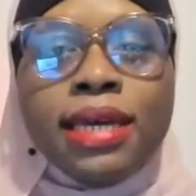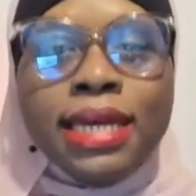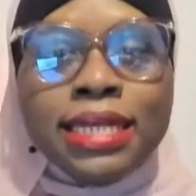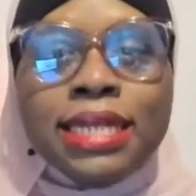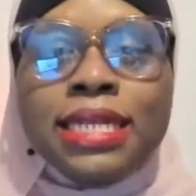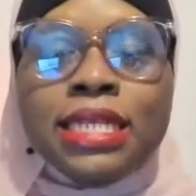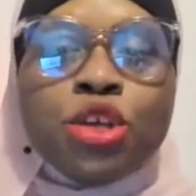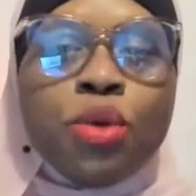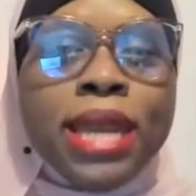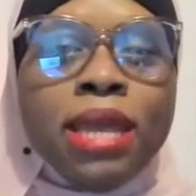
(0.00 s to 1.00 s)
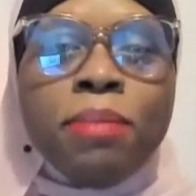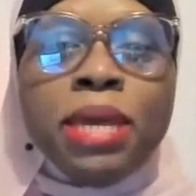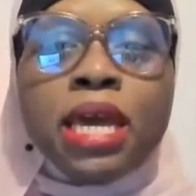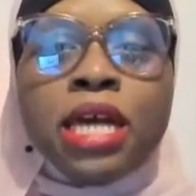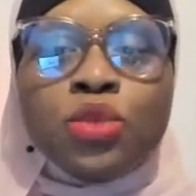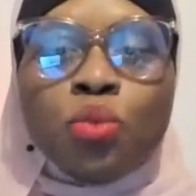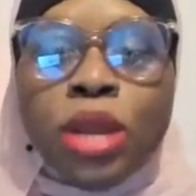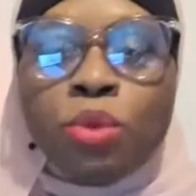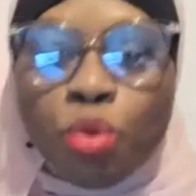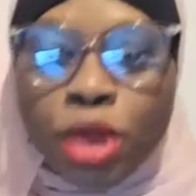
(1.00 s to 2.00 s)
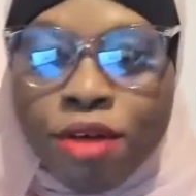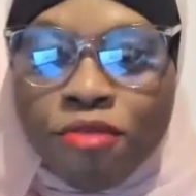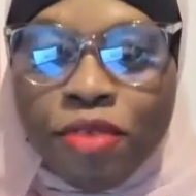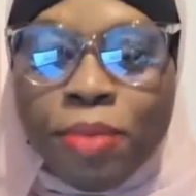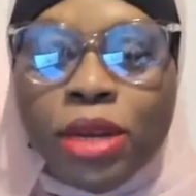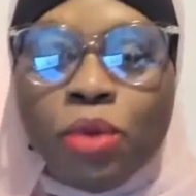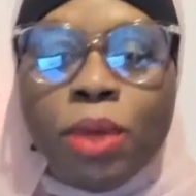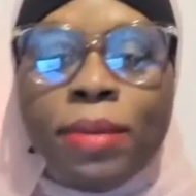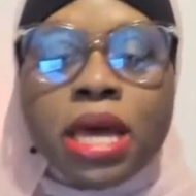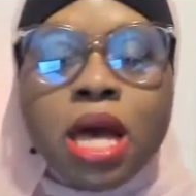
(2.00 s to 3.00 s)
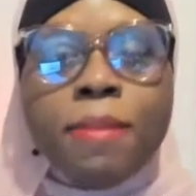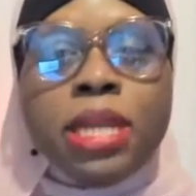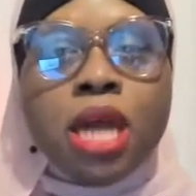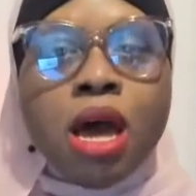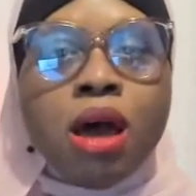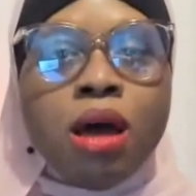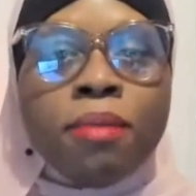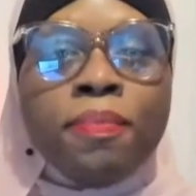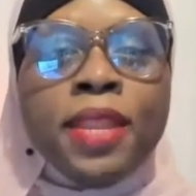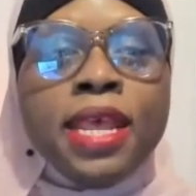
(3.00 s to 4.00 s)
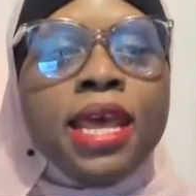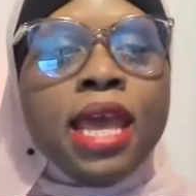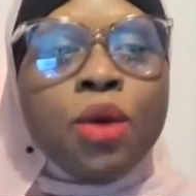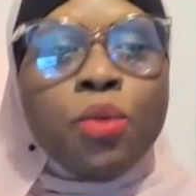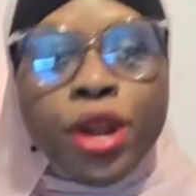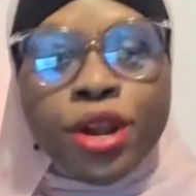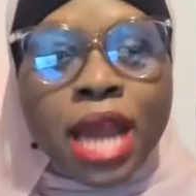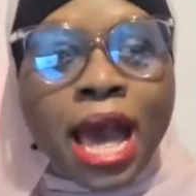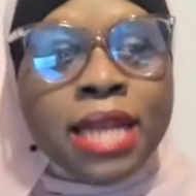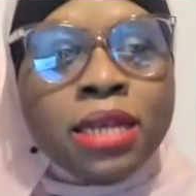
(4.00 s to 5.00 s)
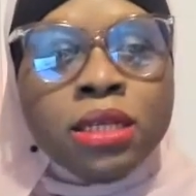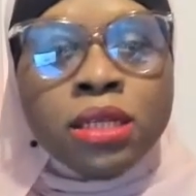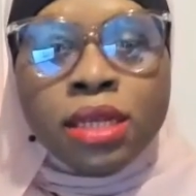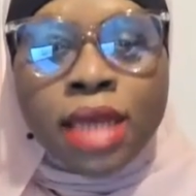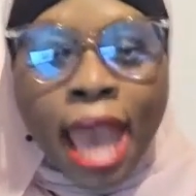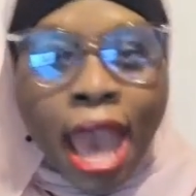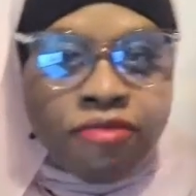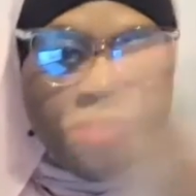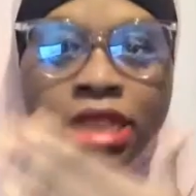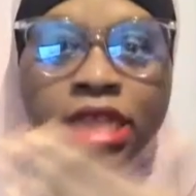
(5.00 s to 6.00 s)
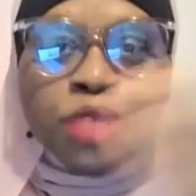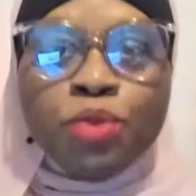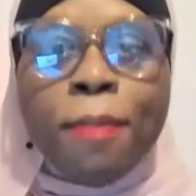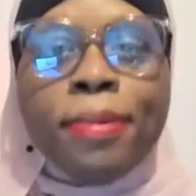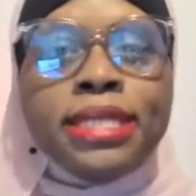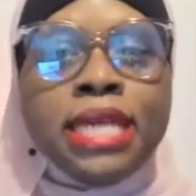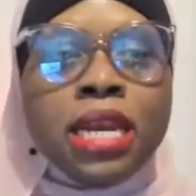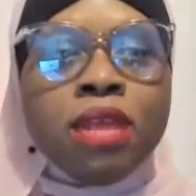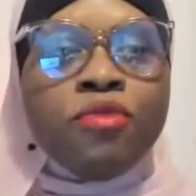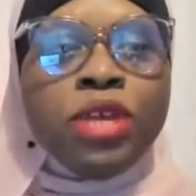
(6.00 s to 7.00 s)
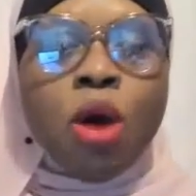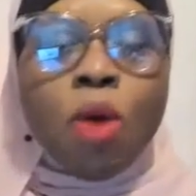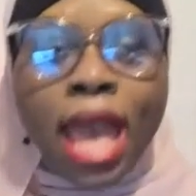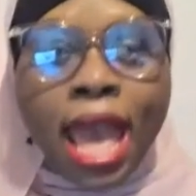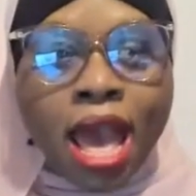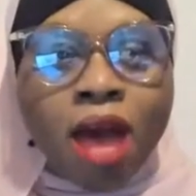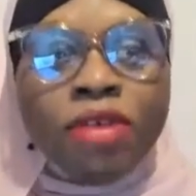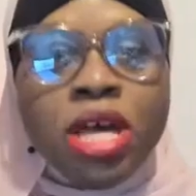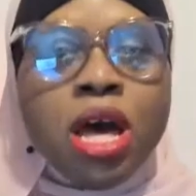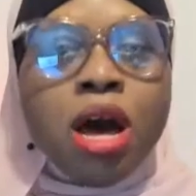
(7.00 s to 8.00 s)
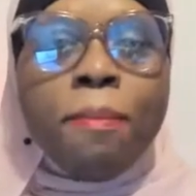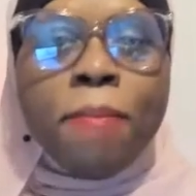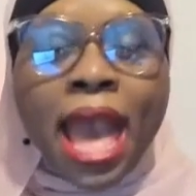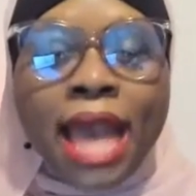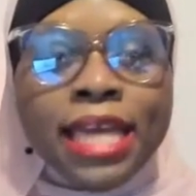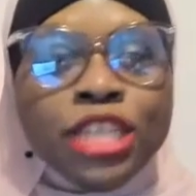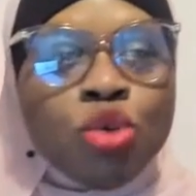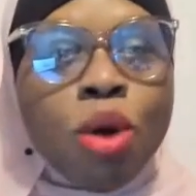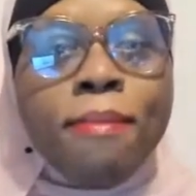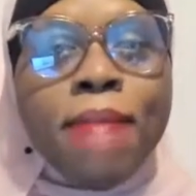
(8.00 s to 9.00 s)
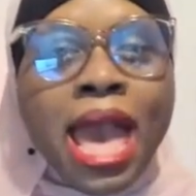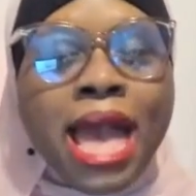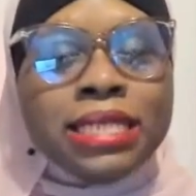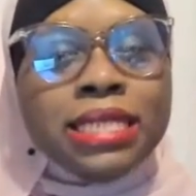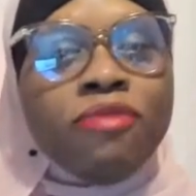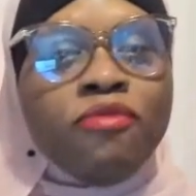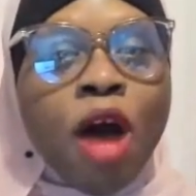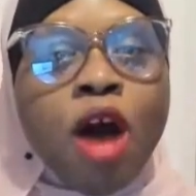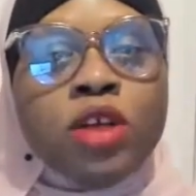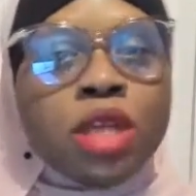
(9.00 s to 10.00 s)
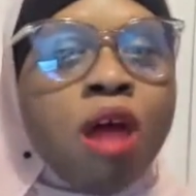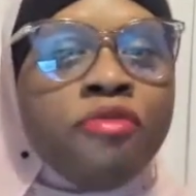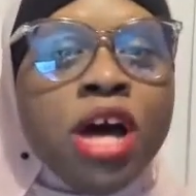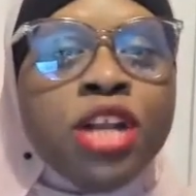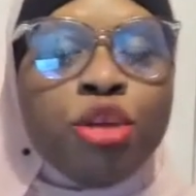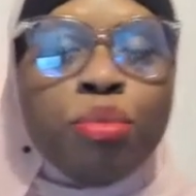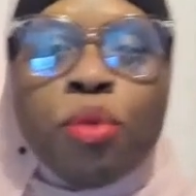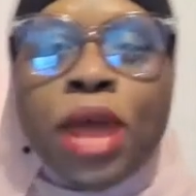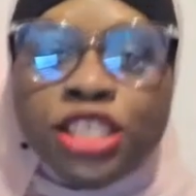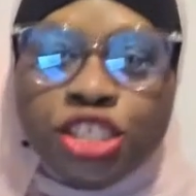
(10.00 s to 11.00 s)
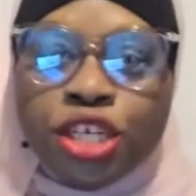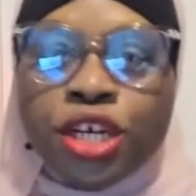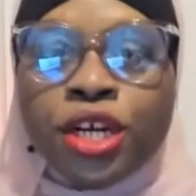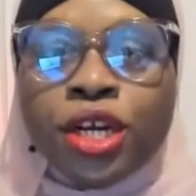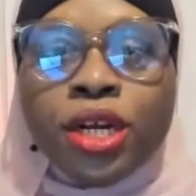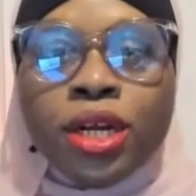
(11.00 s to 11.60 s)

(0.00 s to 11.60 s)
is a discredit, because when real feminine women come along and we're not having this representative, we don't have a package or a mask that falls off under pressure,